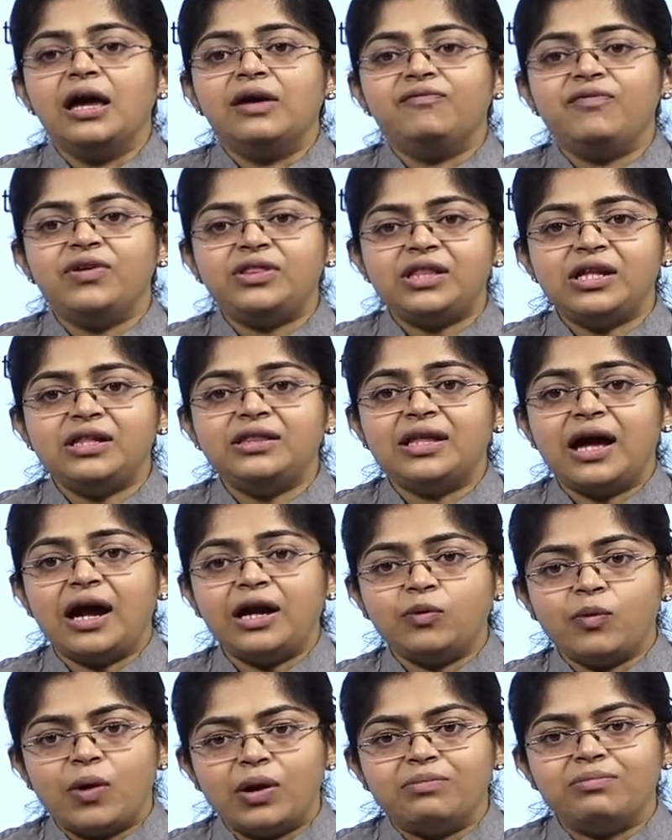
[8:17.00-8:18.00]
within that
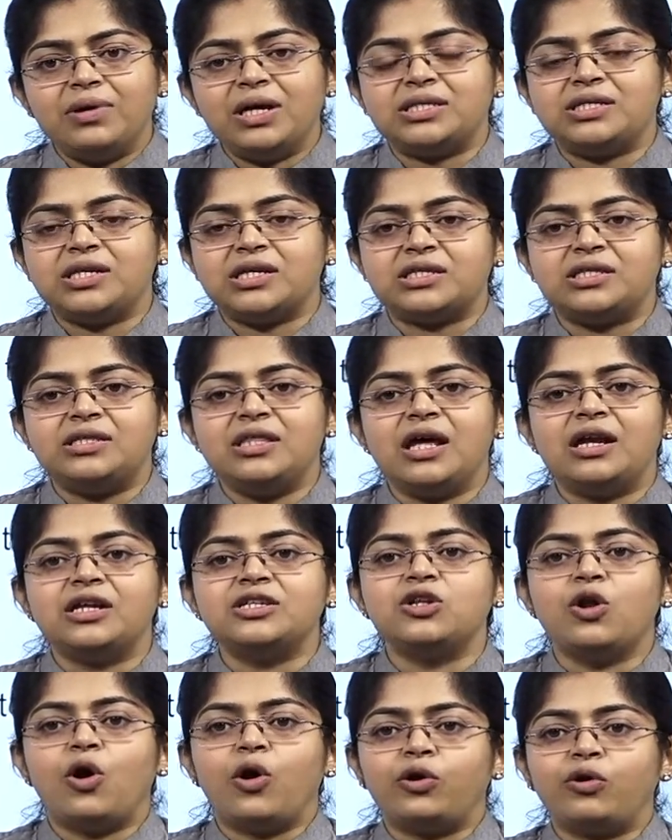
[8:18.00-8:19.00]
1/6, there is
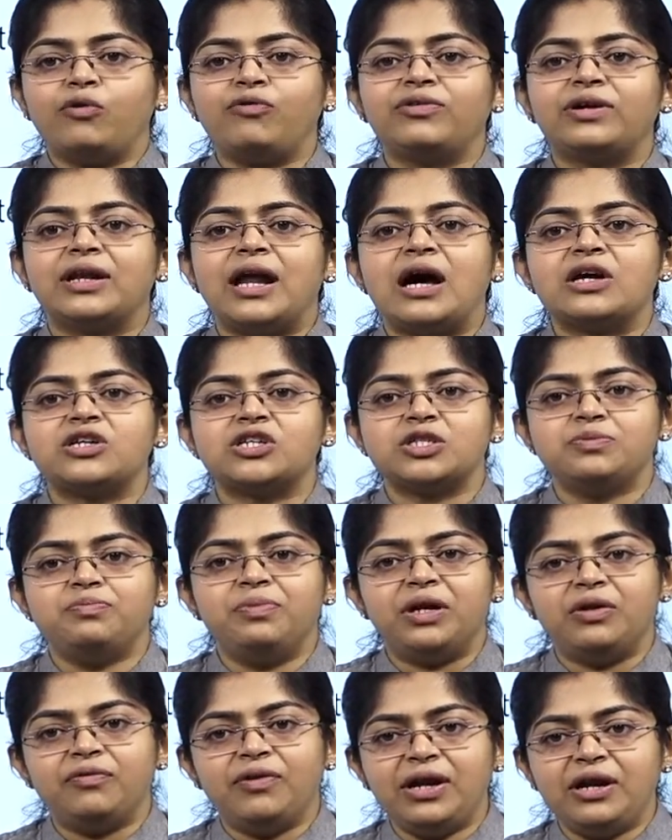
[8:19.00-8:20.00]
a lot of clashes
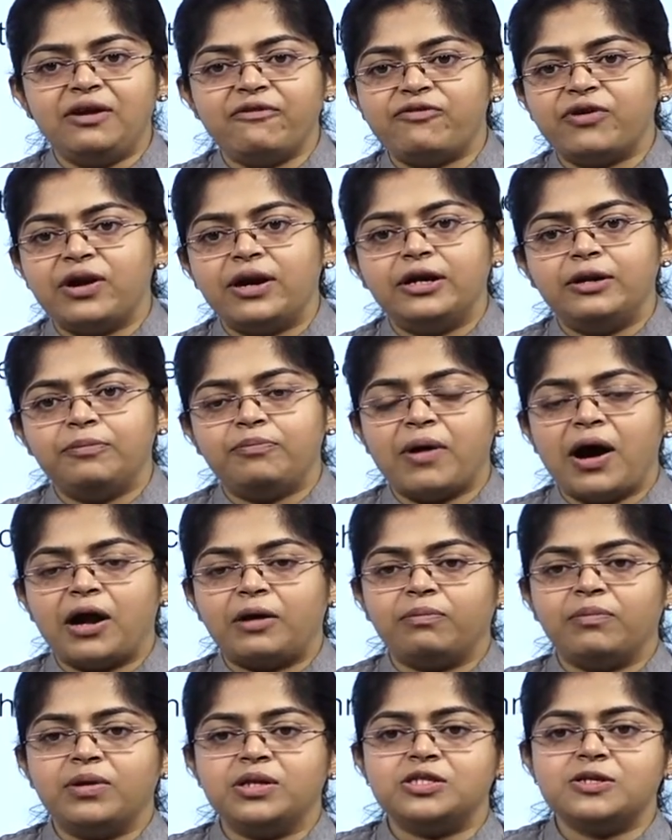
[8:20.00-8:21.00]
between different
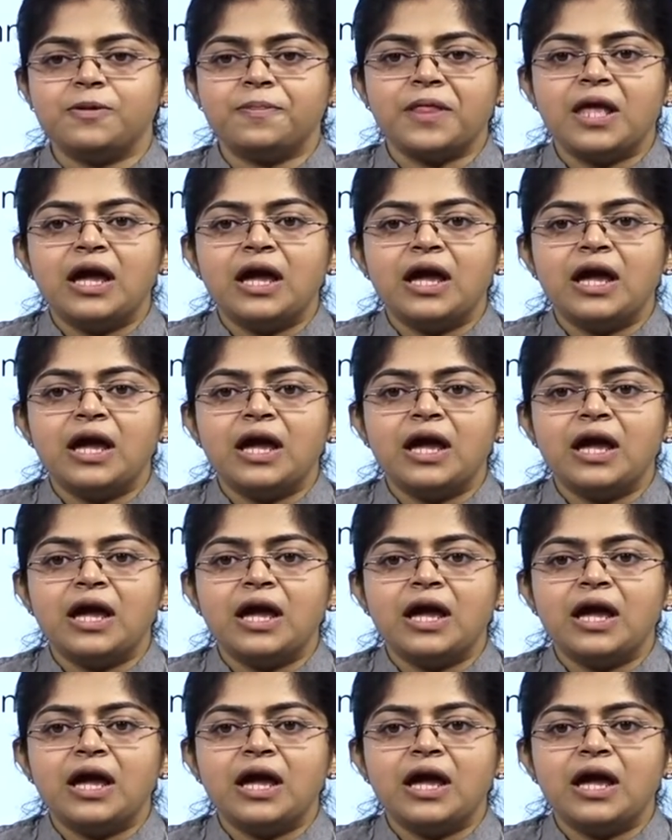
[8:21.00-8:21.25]
departments.